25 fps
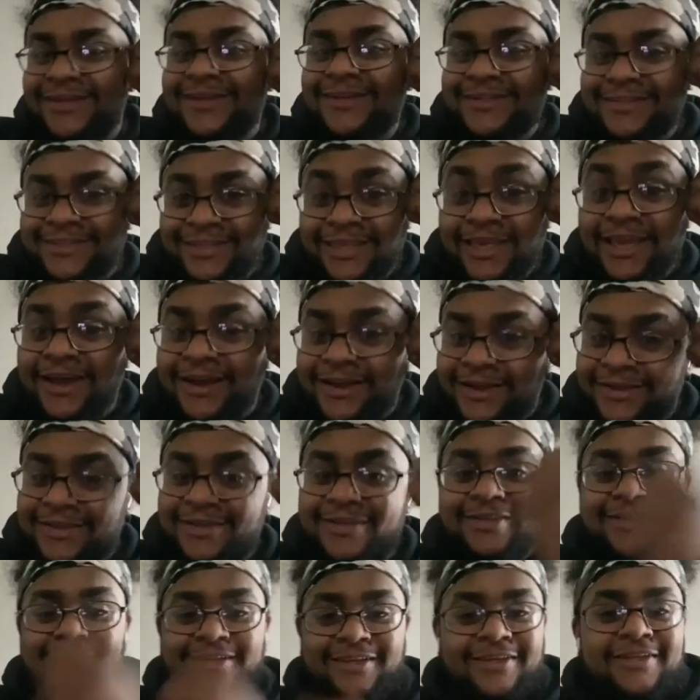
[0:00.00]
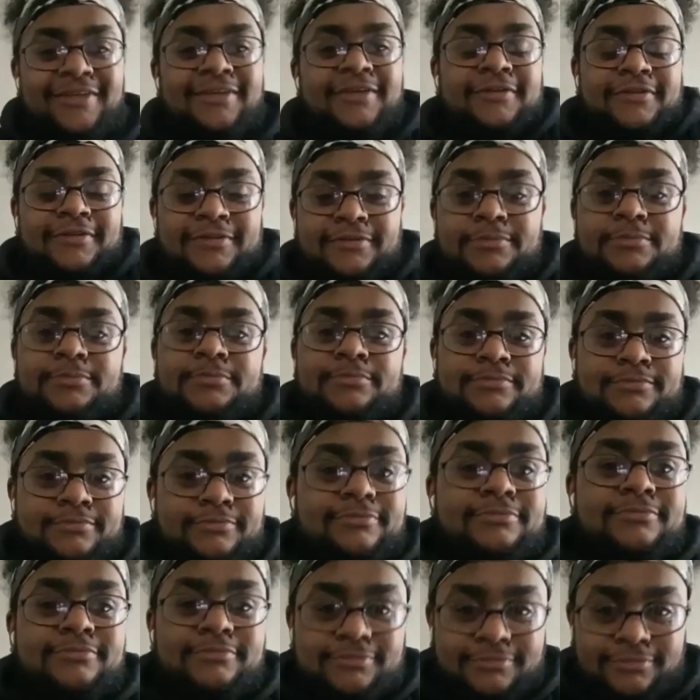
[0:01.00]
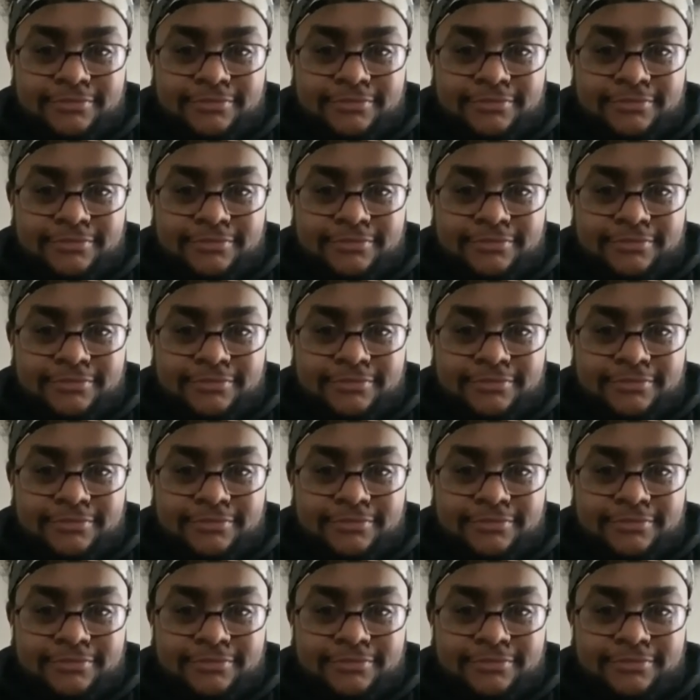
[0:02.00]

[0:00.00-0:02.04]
So it was like all that